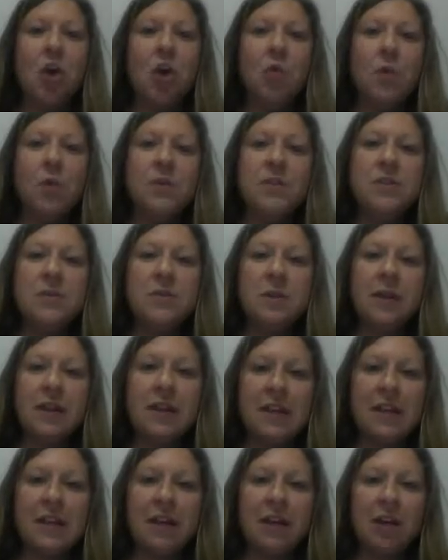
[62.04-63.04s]
Once you are
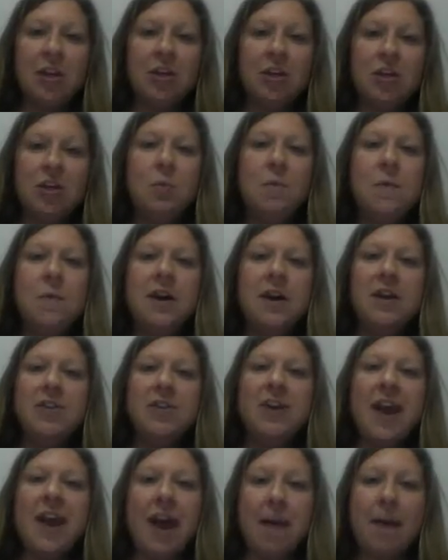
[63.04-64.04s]
here, you will be on
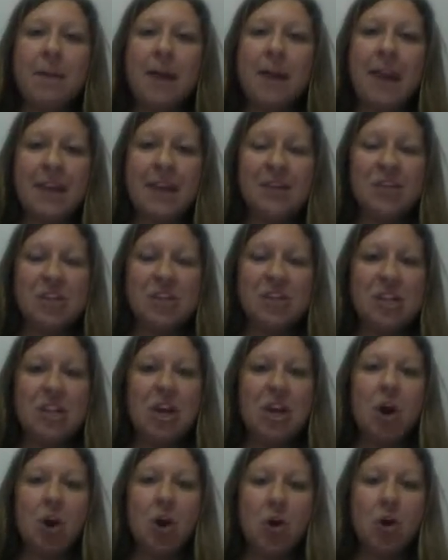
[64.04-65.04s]
your
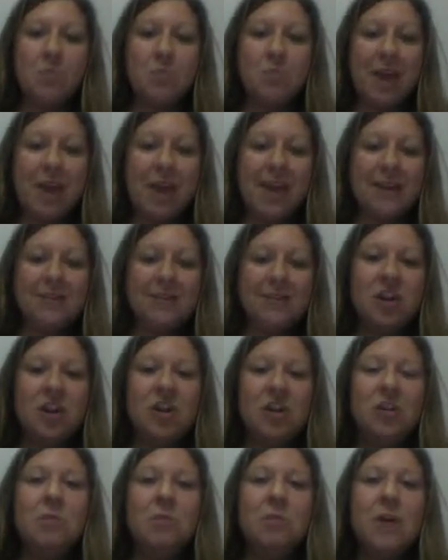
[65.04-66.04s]
application homepage
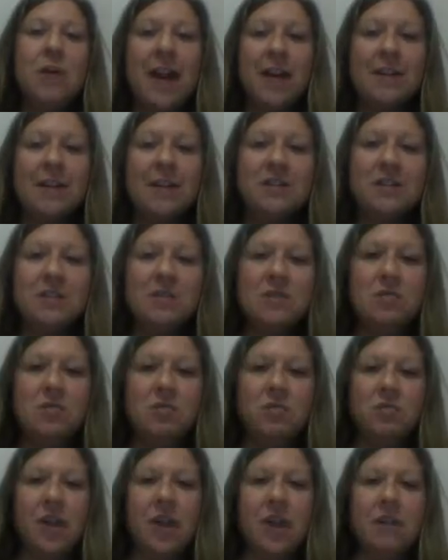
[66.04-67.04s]
and you will access
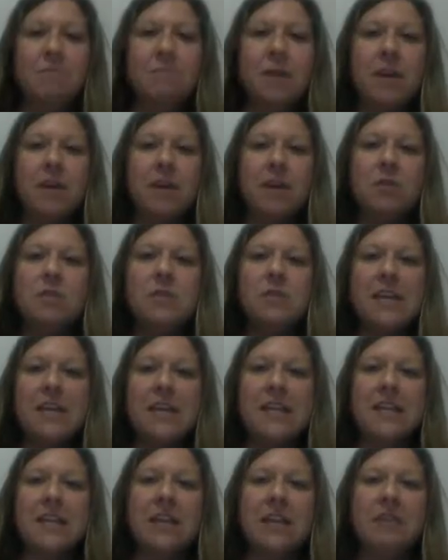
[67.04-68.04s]
SchoolNet by
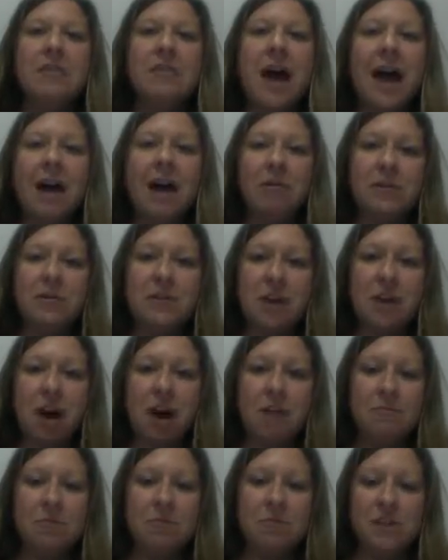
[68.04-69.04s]
using the little house
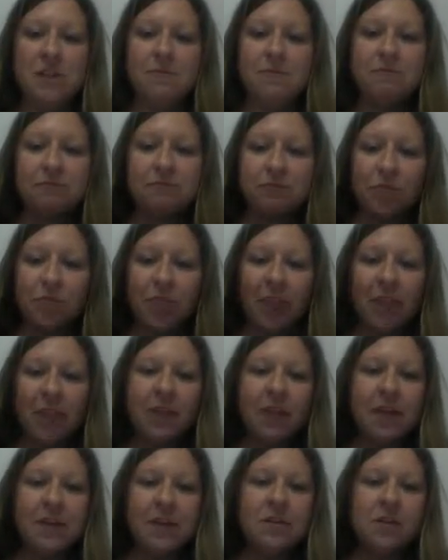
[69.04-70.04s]
option
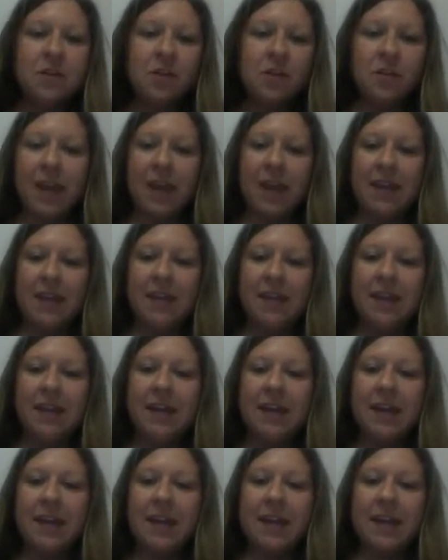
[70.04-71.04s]
that is located
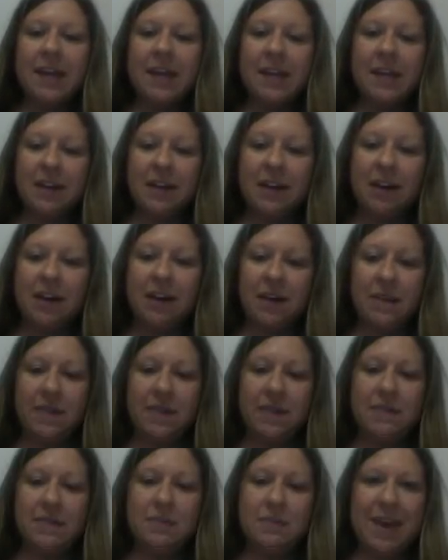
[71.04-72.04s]
here on
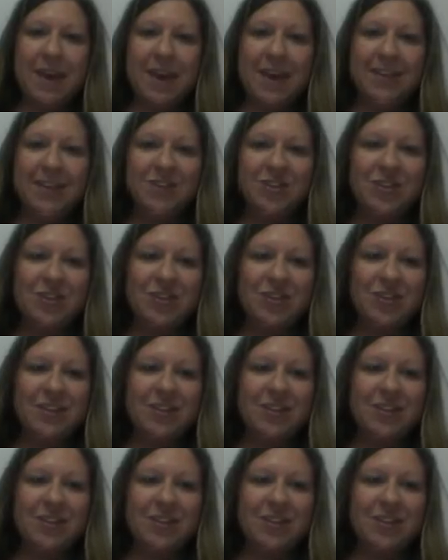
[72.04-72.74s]
this page.